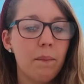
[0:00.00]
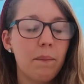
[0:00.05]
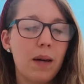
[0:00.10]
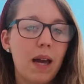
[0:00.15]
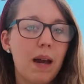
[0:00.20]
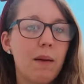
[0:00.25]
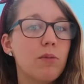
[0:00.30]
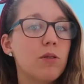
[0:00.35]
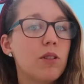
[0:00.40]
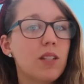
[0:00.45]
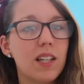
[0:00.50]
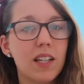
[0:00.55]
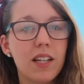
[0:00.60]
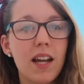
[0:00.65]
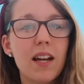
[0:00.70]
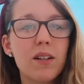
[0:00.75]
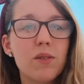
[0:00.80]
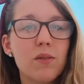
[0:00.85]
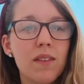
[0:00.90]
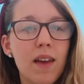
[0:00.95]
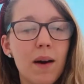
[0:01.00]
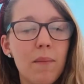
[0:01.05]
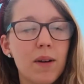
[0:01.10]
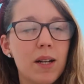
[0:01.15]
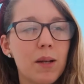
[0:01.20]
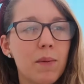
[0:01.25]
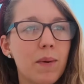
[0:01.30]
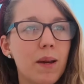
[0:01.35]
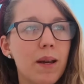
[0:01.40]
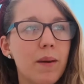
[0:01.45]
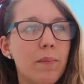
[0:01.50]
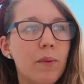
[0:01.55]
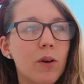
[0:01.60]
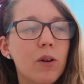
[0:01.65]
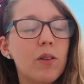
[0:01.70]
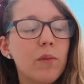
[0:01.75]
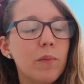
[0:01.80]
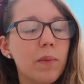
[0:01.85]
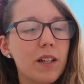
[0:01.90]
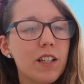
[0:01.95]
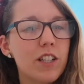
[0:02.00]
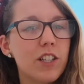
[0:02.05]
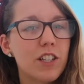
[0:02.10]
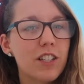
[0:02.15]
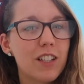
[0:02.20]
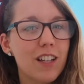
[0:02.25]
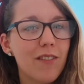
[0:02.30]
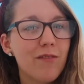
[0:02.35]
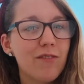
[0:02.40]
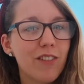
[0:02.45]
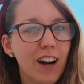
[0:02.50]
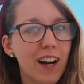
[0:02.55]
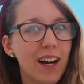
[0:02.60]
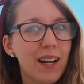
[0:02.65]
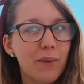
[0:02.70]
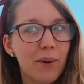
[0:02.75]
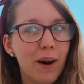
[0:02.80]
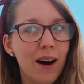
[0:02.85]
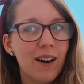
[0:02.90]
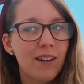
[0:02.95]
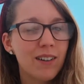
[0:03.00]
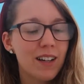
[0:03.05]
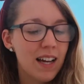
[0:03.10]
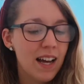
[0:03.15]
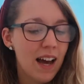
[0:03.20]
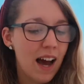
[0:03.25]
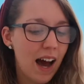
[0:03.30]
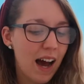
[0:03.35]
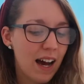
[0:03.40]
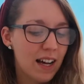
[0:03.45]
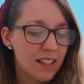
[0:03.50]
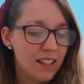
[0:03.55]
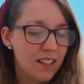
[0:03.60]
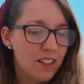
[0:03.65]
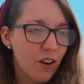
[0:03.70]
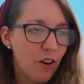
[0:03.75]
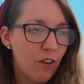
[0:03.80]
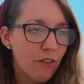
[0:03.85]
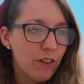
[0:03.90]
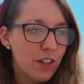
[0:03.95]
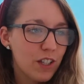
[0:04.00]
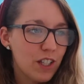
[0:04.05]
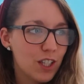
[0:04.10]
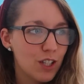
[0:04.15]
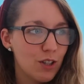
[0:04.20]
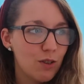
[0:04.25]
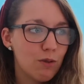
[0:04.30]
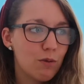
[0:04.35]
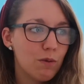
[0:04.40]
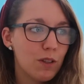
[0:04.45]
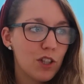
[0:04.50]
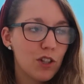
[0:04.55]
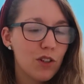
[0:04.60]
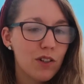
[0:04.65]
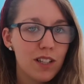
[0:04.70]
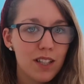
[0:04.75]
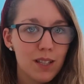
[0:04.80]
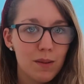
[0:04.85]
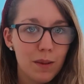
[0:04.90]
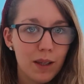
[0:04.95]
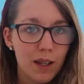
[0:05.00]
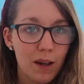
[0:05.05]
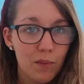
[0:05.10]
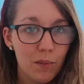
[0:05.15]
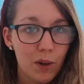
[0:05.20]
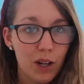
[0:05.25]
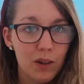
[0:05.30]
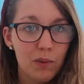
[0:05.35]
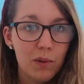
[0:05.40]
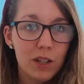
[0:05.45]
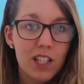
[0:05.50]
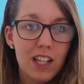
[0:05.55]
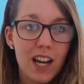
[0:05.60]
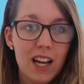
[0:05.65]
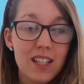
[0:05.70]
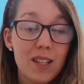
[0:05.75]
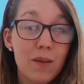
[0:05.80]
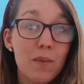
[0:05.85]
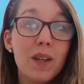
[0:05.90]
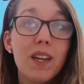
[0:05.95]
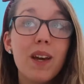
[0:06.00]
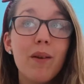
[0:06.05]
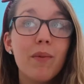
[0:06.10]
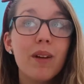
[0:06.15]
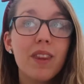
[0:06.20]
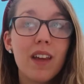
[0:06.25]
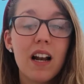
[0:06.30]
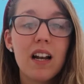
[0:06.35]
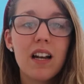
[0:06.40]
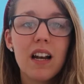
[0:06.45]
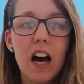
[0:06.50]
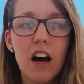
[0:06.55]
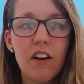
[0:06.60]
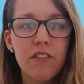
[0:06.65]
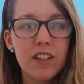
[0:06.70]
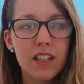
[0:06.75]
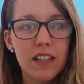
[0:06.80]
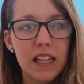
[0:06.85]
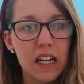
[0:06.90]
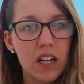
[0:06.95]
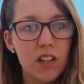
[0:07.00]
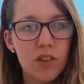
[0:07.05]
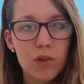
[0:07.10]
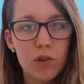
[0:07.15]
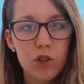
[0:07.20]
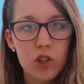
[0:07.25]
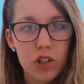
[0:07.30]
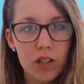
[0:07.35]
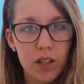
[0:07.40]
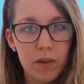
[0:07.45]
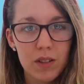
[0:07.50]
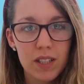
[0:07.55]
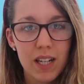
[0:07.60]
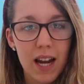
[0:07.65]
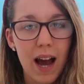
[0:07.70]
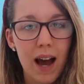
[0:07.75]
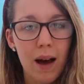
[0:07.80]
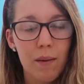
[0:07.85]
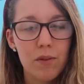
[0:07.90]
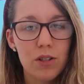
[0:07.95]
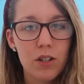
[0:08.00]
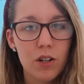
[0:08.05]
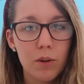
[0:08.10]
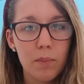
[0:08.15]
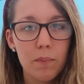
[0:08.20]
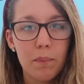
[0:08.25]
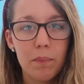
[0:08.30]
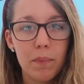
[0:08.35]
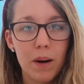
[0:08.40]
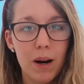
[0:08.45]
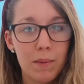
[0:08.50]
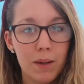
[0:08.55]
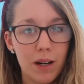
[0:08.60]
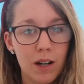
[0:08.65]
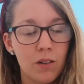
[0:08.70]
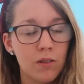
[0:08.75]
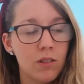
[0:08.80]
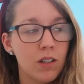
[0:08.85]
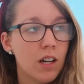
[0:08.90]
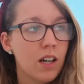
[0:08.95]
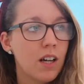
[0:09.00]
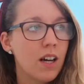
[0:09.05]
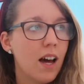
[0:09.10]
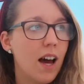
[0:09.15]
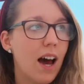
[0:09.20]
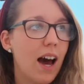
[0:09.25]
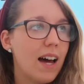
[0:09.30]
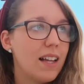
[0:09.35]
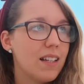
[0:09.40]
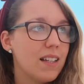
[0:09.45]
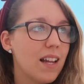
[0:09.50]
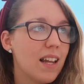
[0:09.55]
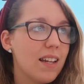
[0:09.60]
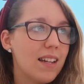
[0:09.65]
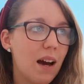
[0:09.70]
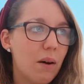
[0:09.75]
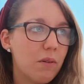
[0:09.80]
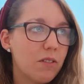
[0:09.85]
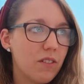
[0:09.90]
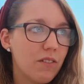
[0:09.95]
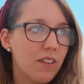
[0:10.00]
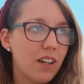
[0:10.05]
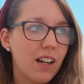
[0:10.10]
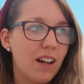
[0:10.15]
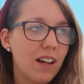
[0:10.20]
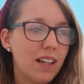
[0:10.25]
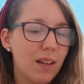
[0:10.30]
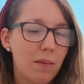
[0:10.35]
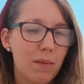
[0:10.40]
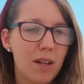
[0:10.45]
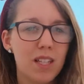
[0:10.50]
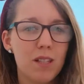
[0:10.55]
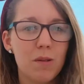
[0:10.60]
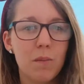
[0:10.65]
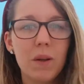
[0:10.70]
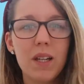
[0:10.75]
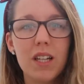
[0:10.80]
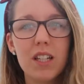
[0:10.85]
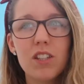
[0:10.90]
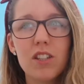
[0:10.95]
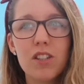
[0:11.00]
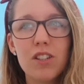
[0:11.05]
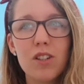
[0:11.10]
be able to connect with that many people but she's done really well and obviously she was with Johnny to begin with which to begin with I loved and then I thought Johnny was an absolute bummer and now I don't really like him and he speaks